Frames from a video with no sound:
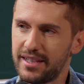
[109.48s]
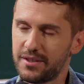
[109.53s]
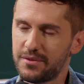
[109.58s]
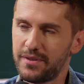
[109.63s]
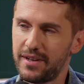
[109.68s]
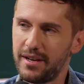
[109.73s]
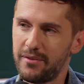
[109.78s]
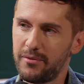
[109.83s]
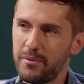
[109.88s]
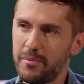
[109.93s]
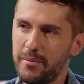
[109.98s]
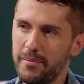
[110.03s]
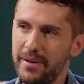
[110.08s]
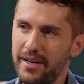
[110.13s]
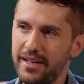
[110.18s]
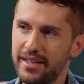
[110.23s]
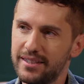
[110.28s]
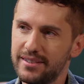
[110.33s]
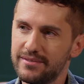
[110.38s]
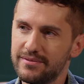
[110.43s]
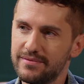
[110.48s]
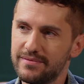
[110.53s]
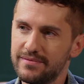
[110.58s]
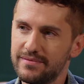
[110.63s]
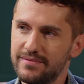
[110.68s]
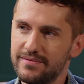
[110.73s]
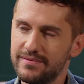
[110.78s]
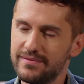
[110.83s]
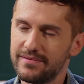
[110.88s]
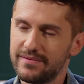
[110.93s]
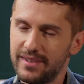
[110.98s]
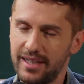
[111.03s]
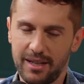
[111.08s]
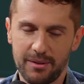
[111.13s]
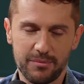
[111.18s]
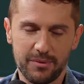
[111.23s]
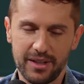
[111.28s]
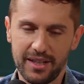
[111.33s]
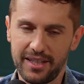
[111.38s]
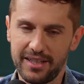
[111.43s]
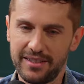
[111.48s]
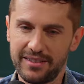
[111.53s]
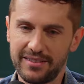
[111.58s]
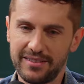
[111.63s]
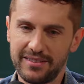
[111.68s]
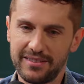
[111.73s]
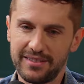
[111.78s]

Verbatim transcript: thanks for having me back. You ready for this? I'm ready.